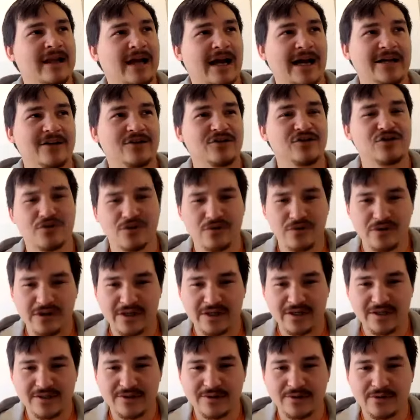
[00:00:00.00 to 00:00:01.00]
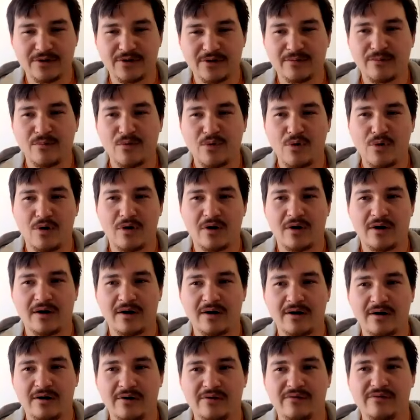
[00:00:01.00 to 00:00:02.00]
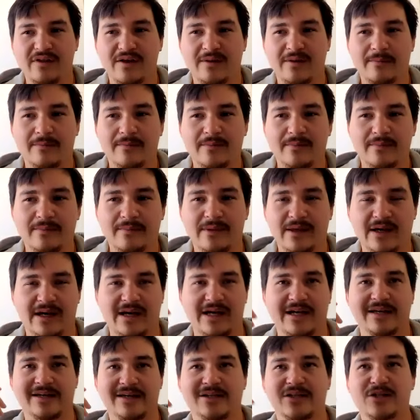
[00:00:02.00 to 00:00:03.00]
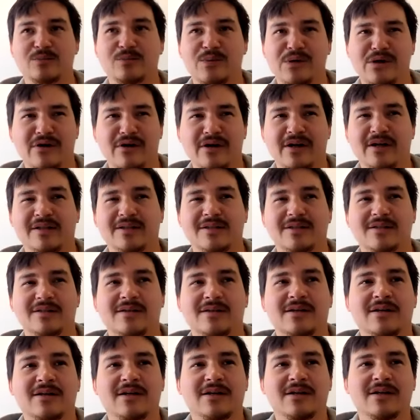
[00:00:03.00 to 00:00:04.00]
I do this, or the more of them that I experience,